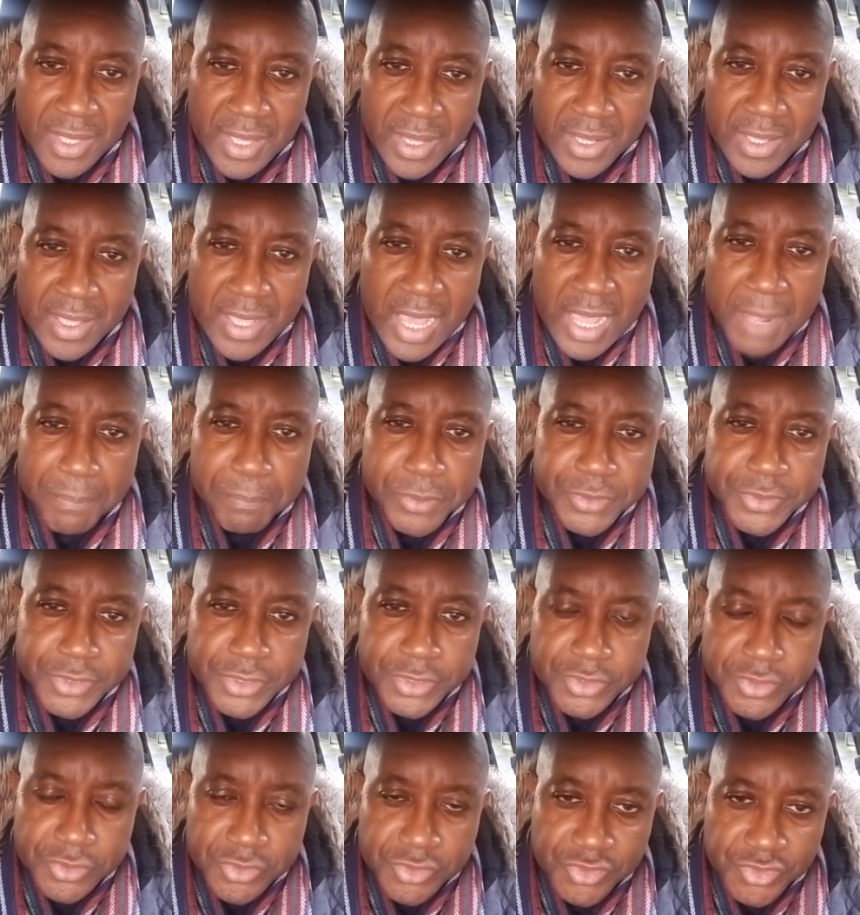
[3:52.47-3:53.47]
And God
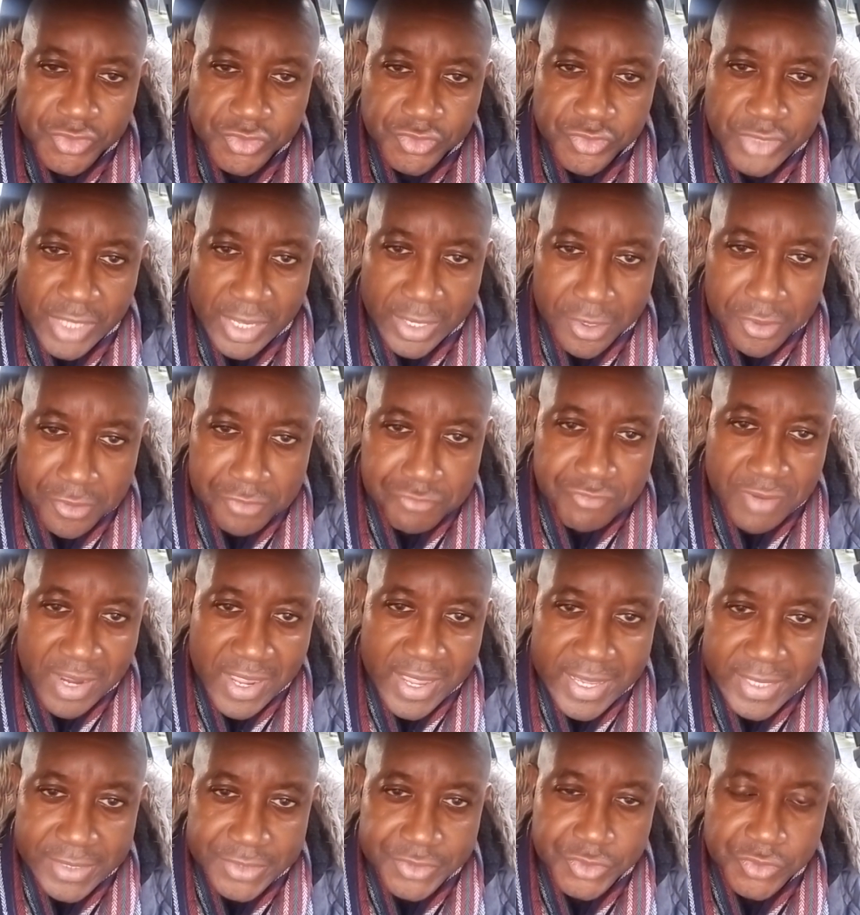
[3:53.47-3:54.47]
positions
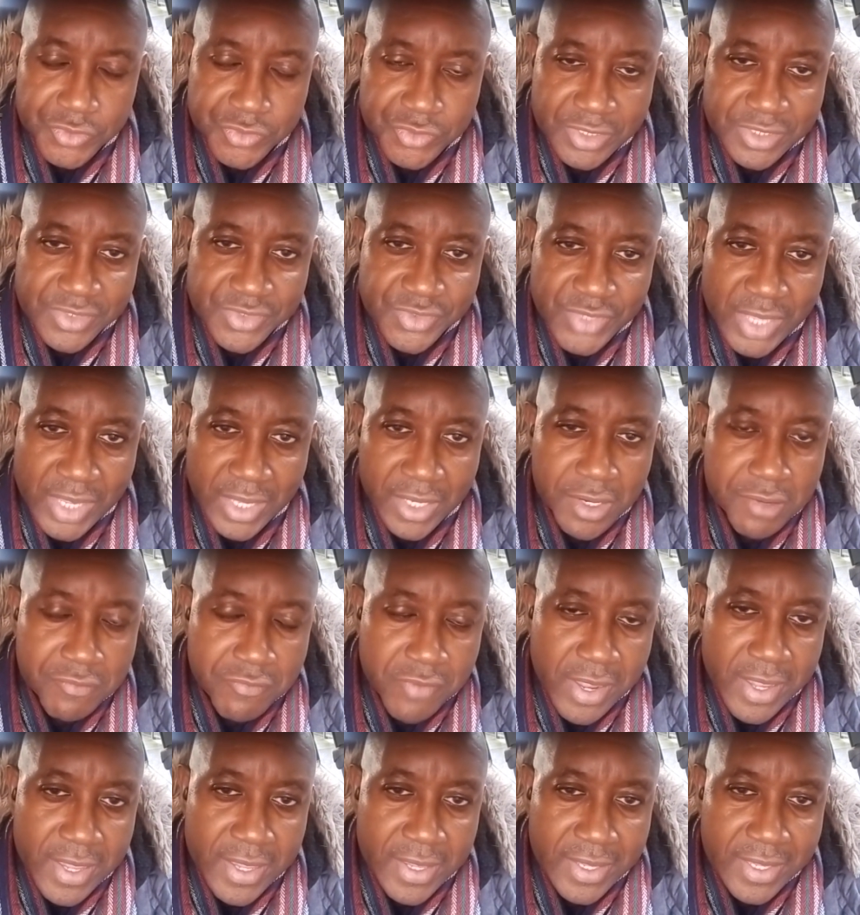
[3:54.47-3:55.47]
Zechariah so that
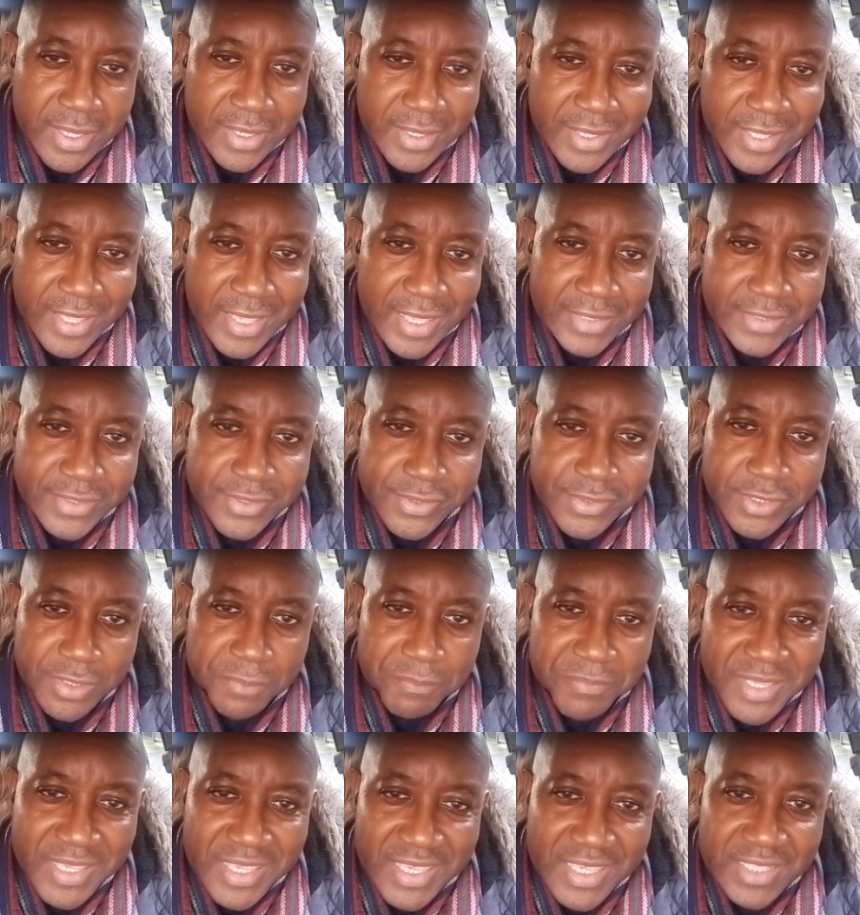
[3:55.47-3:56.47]
Zechariah can get
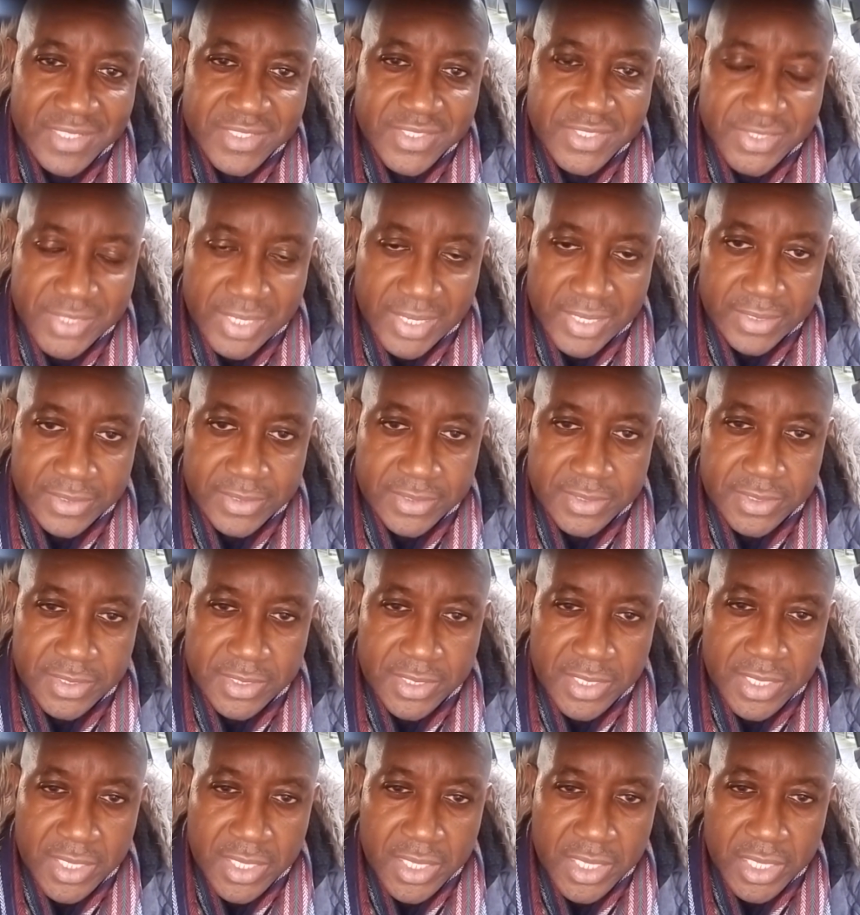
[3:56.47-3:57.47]
some insight
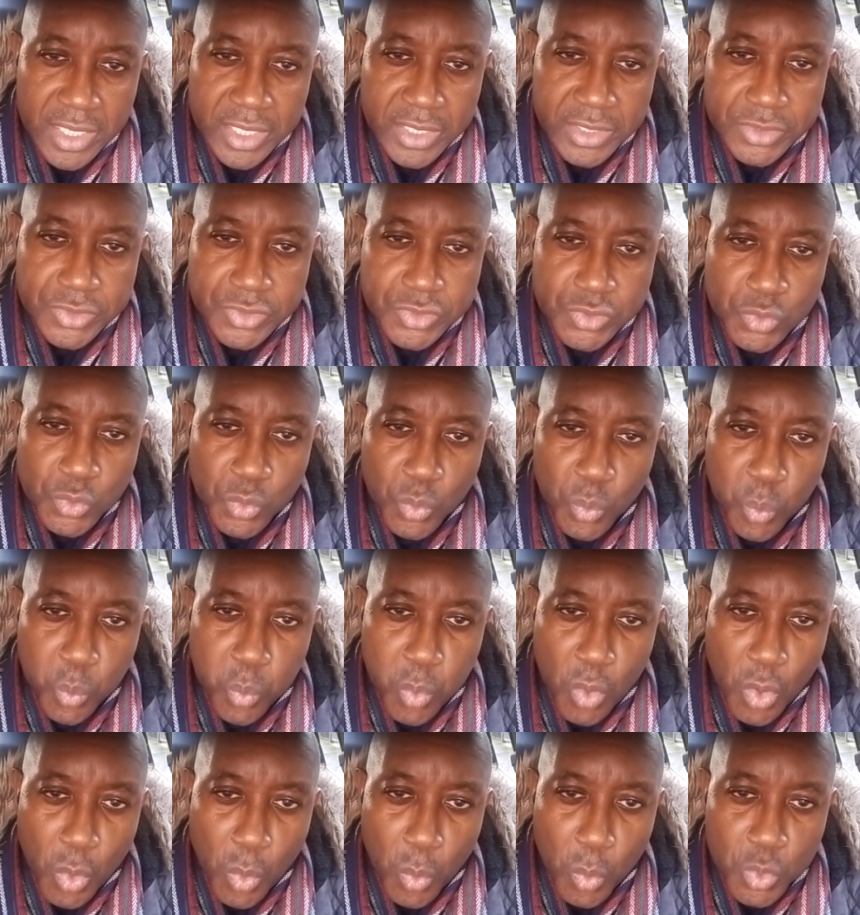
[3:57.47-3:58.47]
into
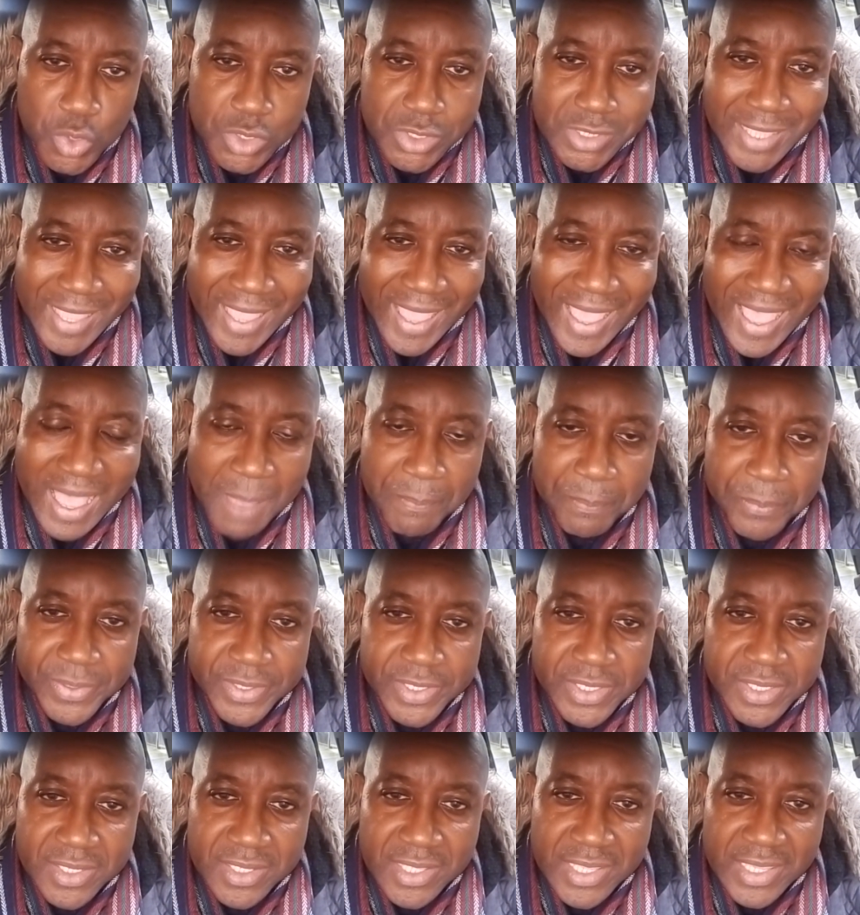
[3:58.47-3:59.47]
what was
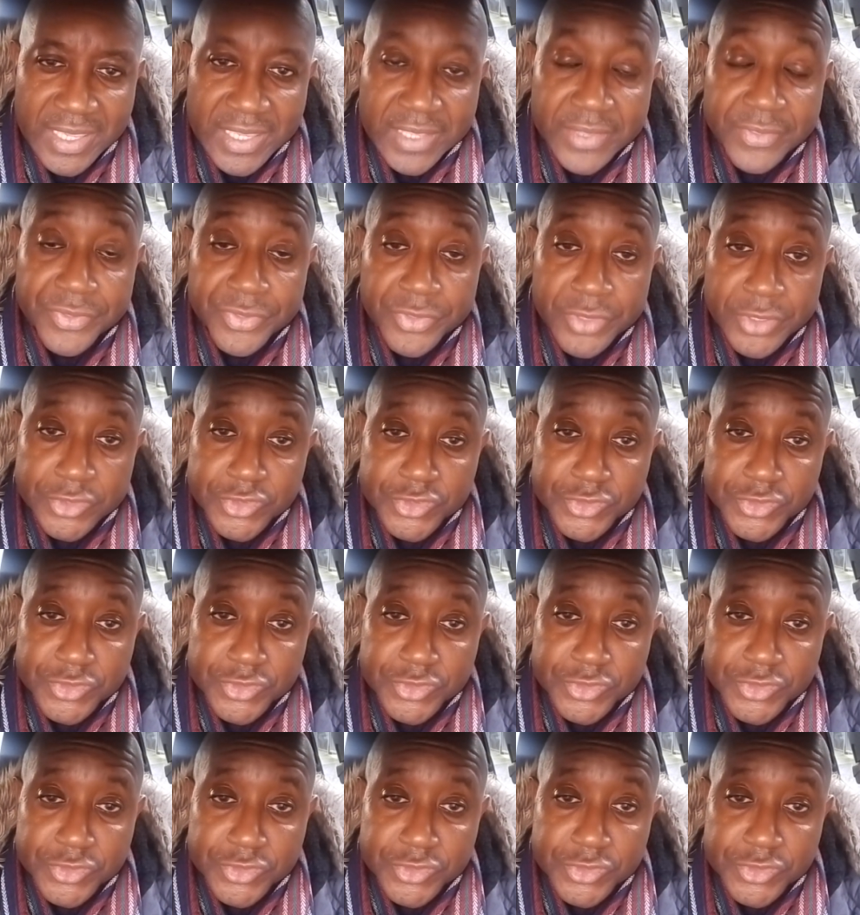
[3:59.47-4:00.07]
happening in the